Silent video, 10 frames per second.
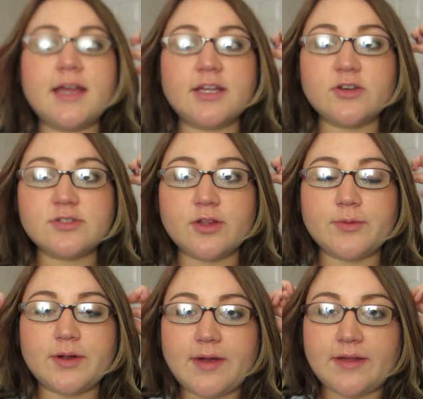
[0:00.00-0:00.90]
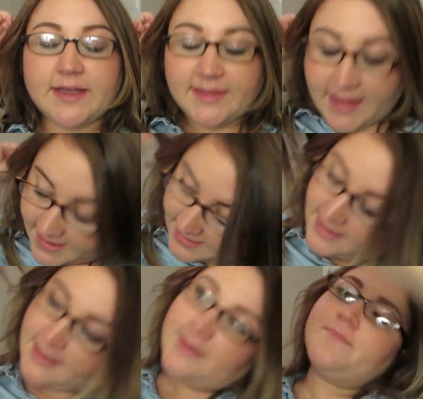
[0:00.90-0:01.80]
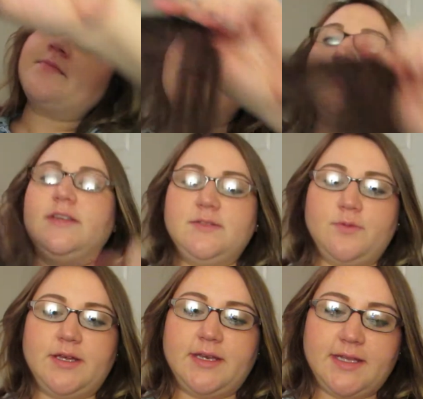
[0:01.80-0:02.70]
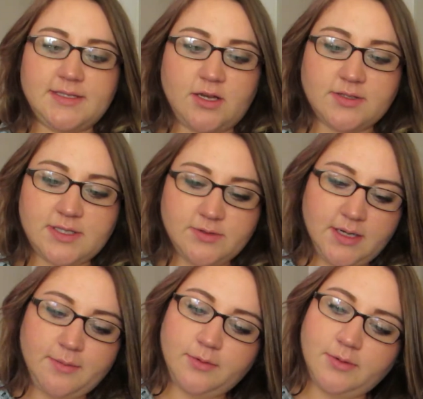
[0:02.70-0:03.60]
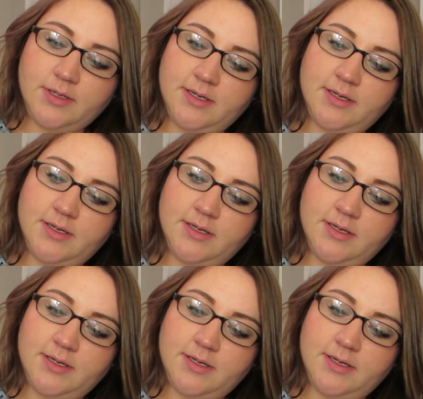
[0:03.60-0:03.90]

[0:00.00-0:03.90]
and it goes all the way around like that. This one is also doubled,